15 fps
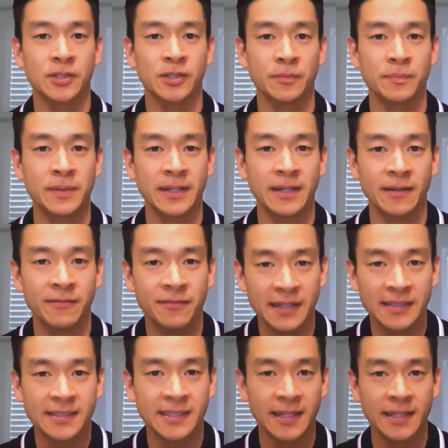to be
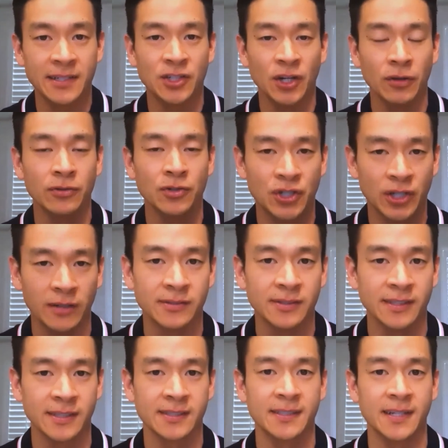invested in each other's shared
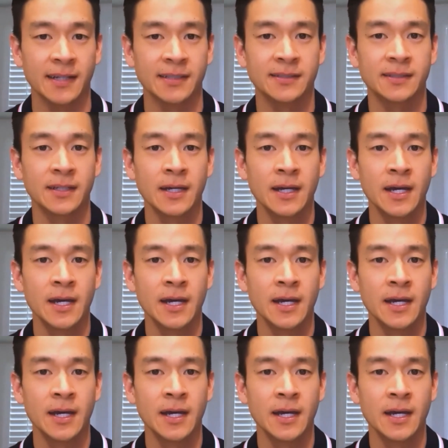success,